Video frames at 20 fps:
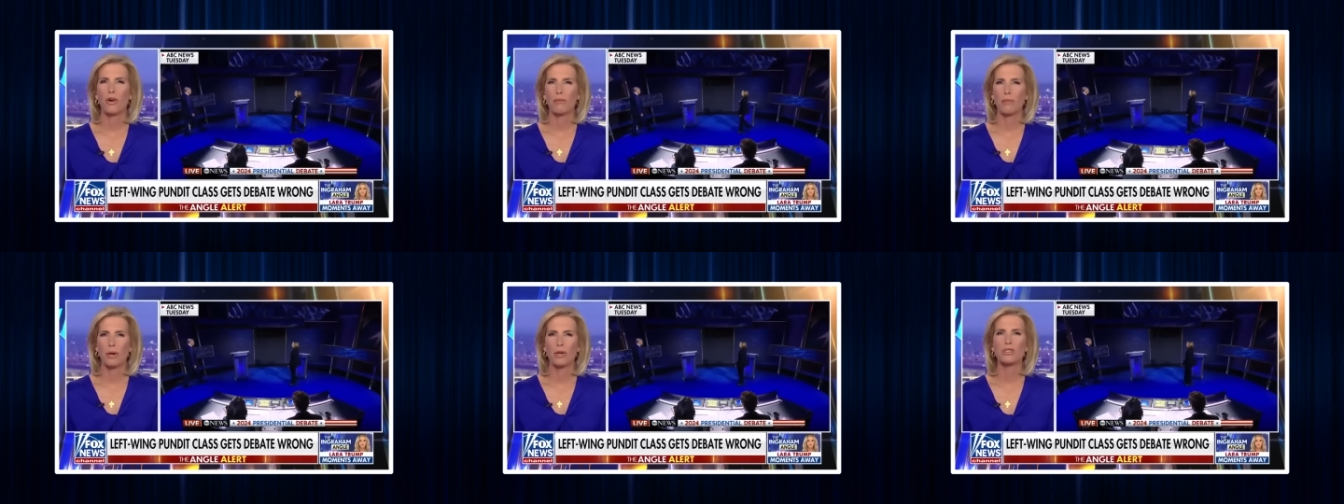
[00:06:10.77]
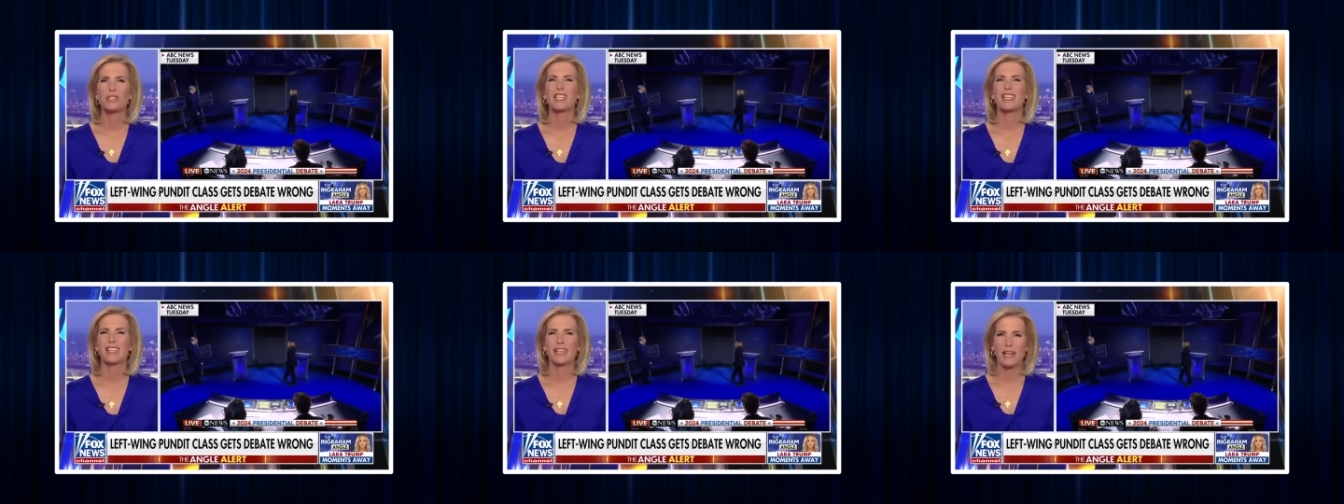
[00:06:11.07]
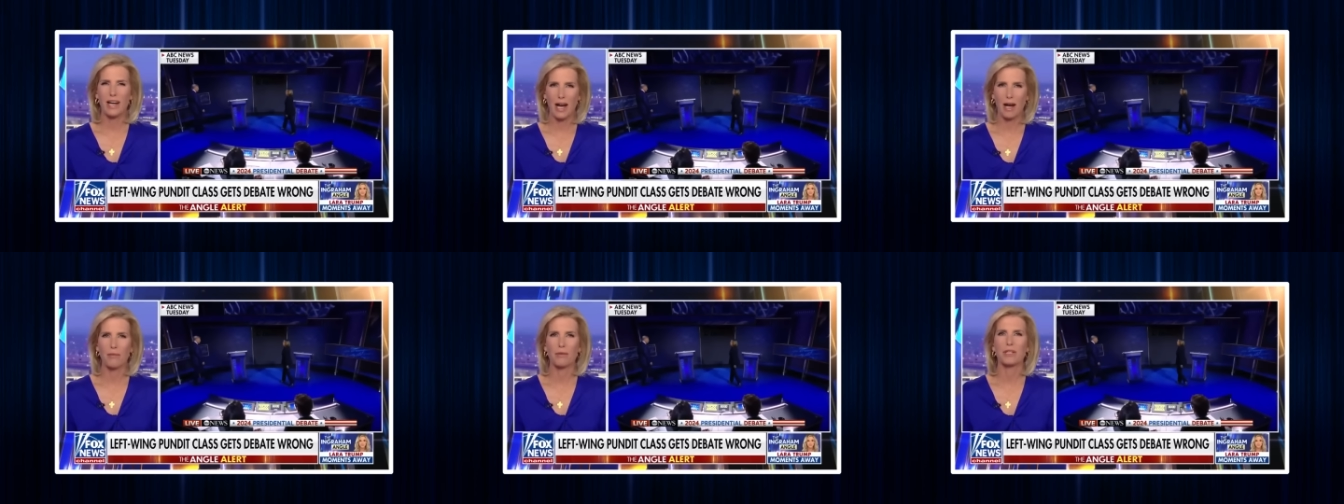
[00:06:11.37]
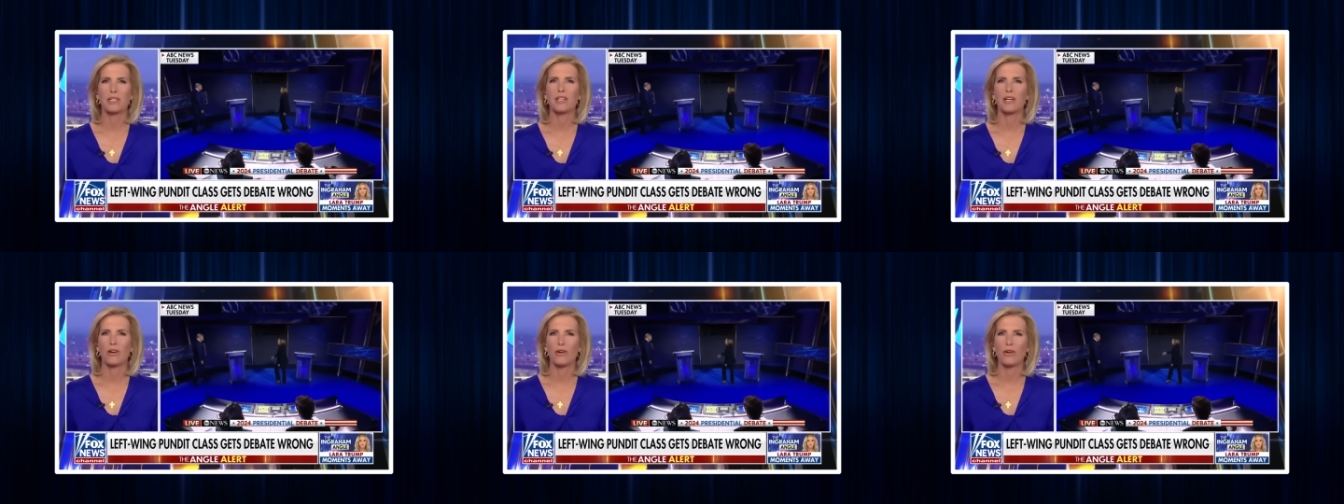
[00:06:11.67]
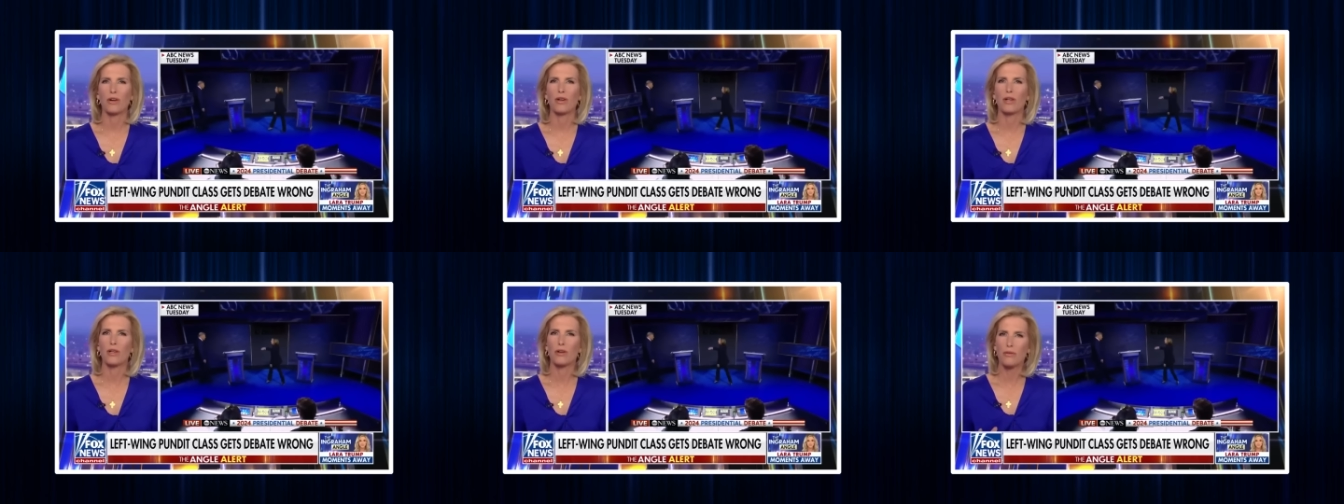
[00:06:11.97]
most of the
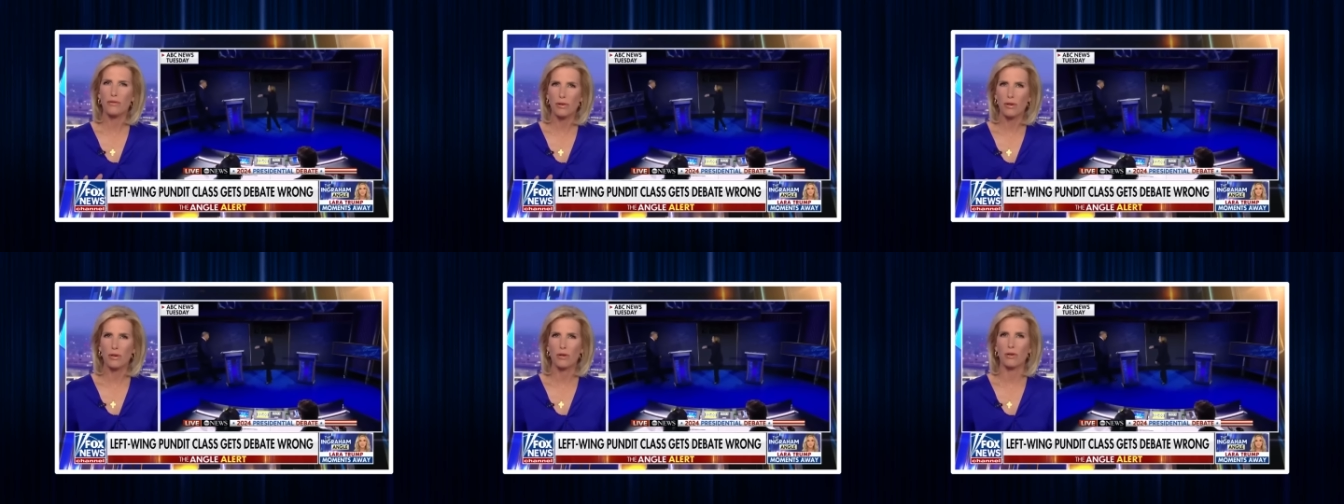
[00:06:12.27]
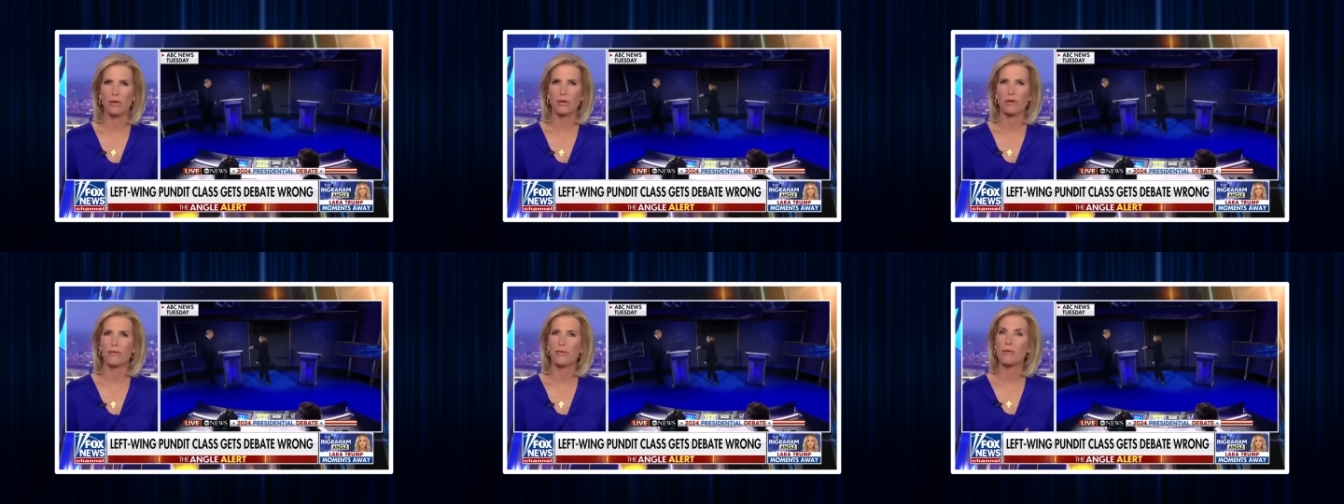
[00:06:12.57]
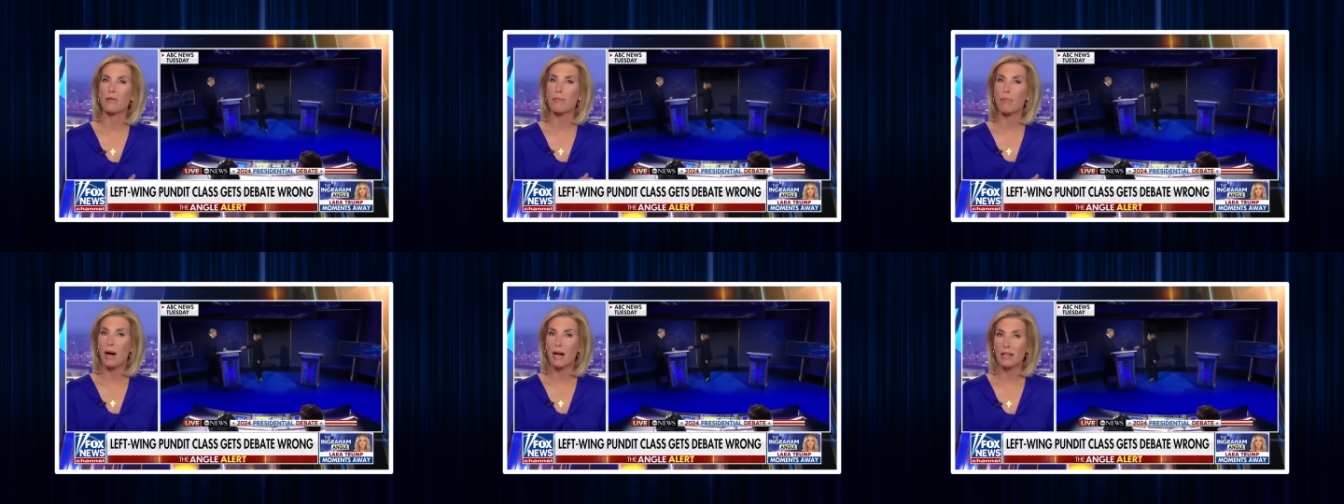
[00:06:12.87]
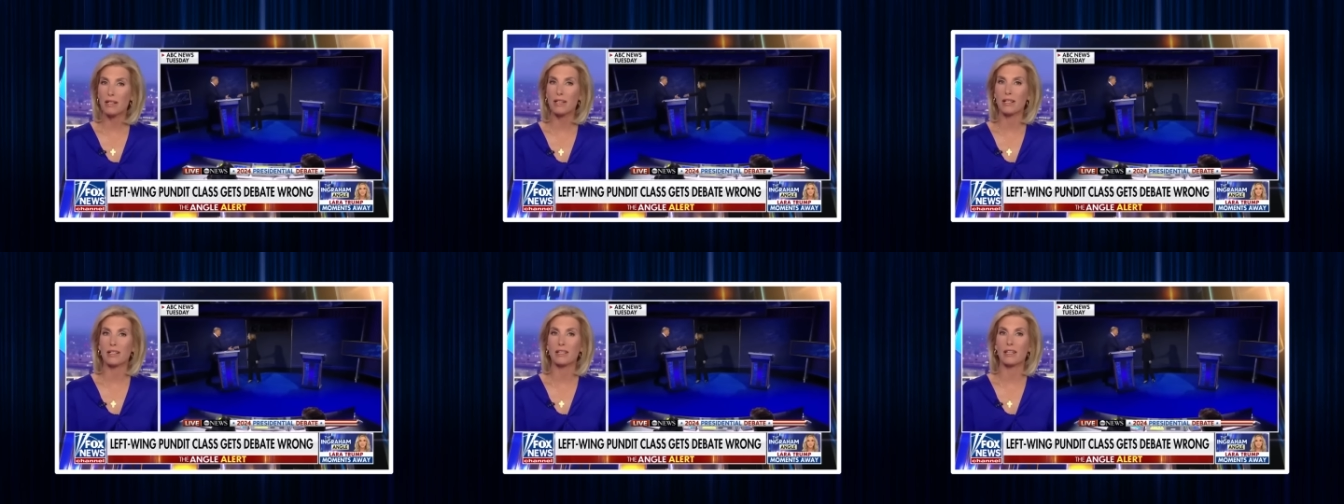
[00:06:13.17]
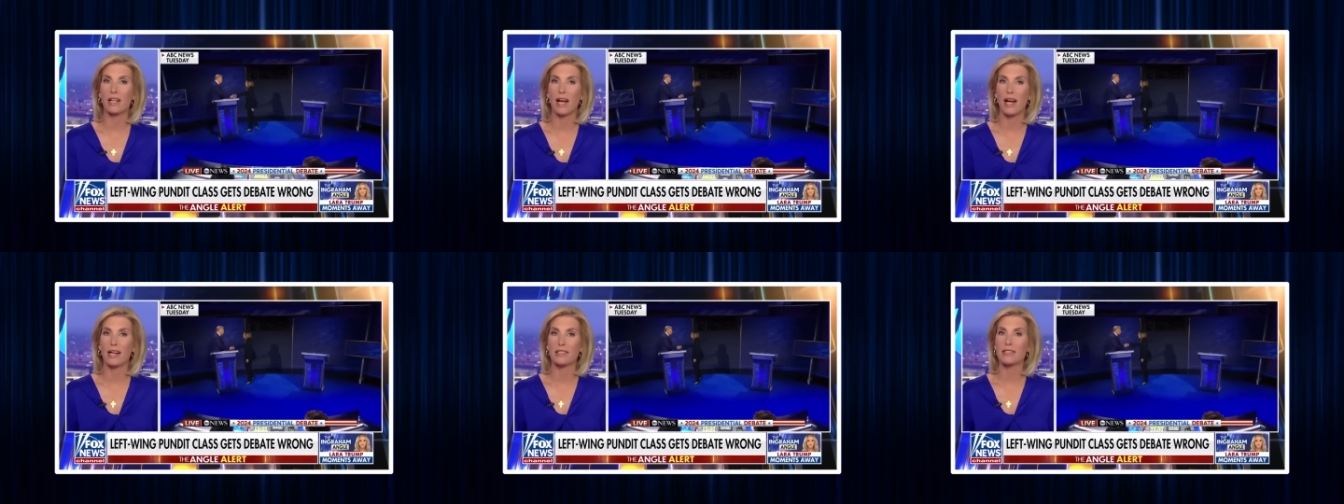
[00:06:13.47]
commentary you've heard from the pundit
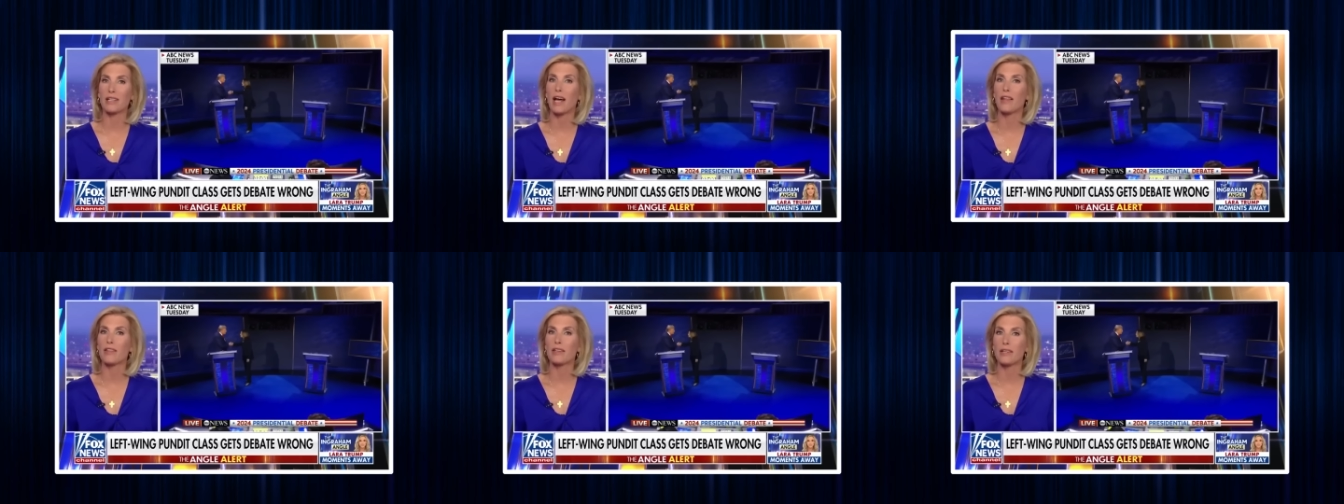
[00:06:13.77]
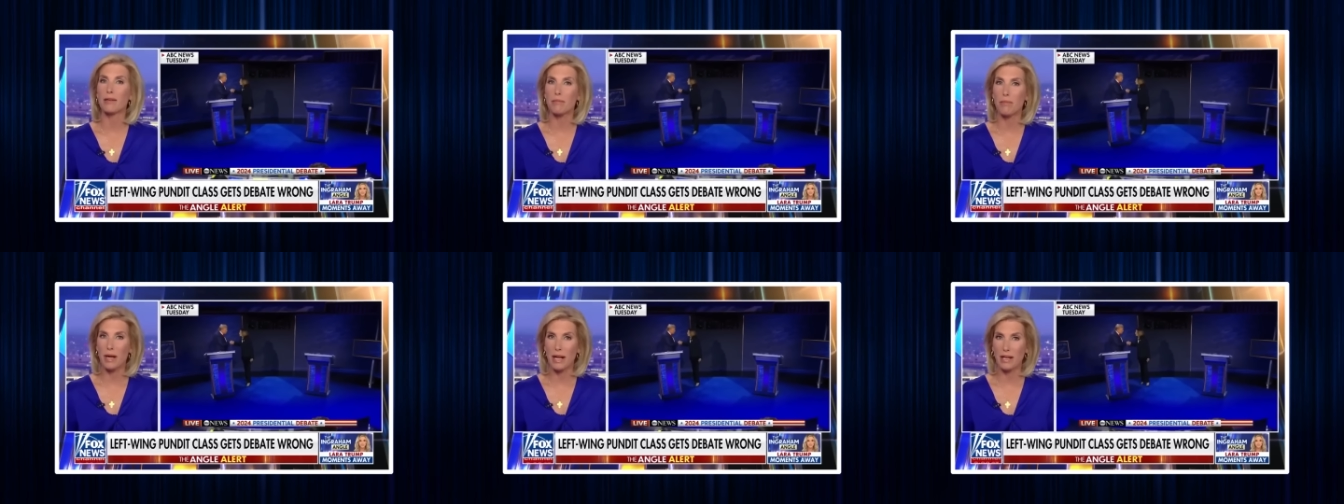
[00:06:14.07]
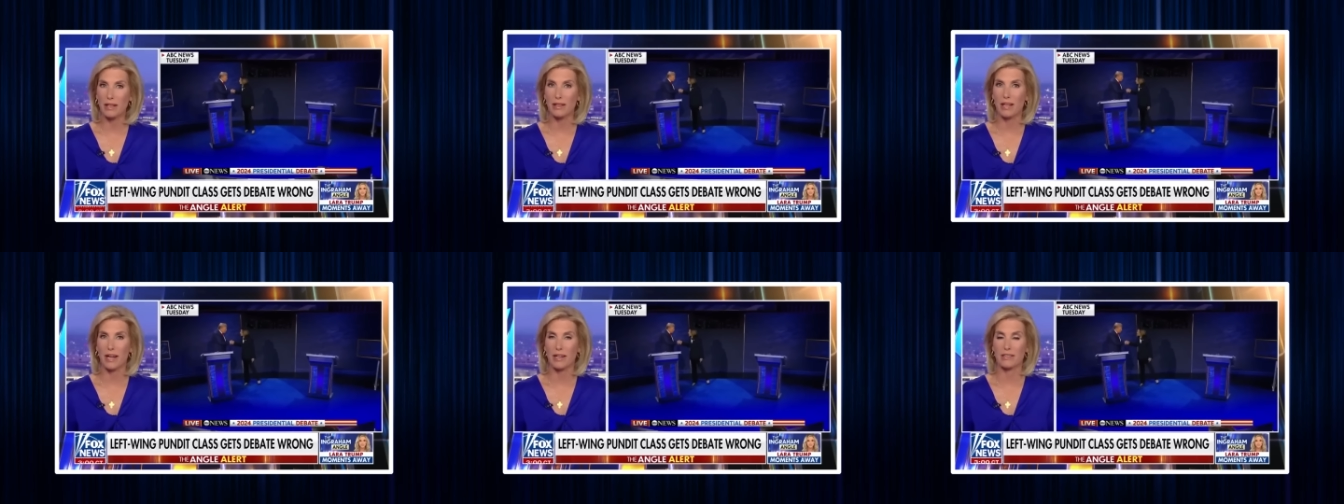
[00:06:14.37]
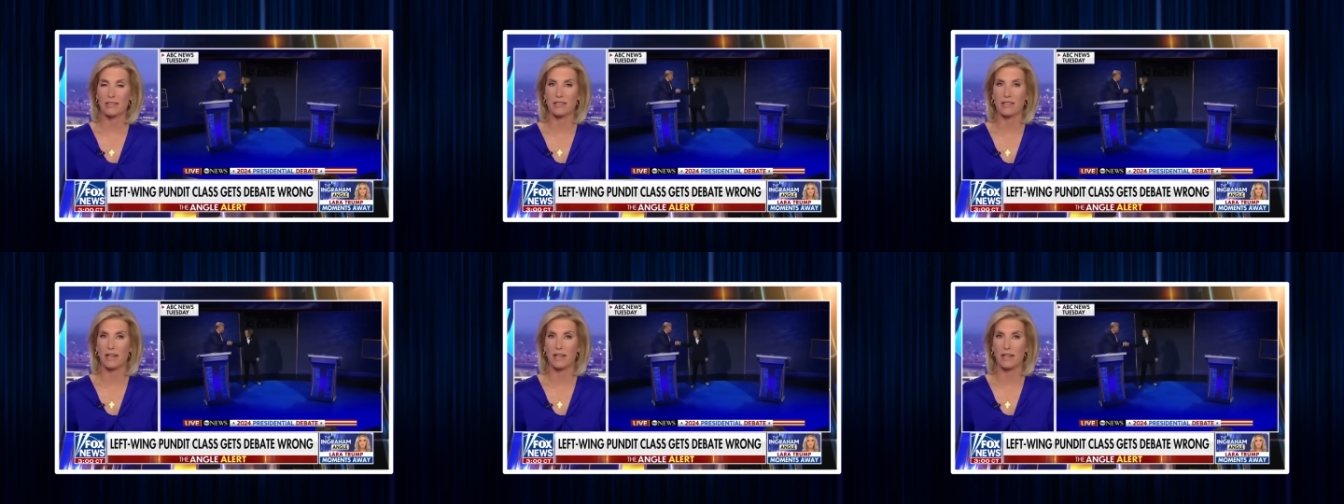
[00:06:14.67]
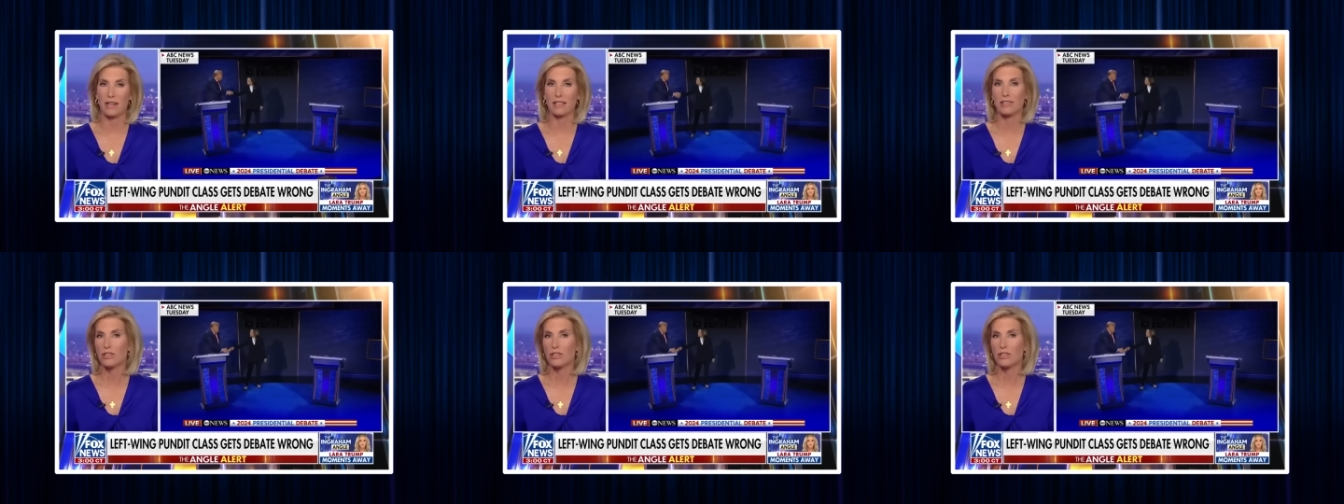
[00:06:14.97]
class on the debate last night.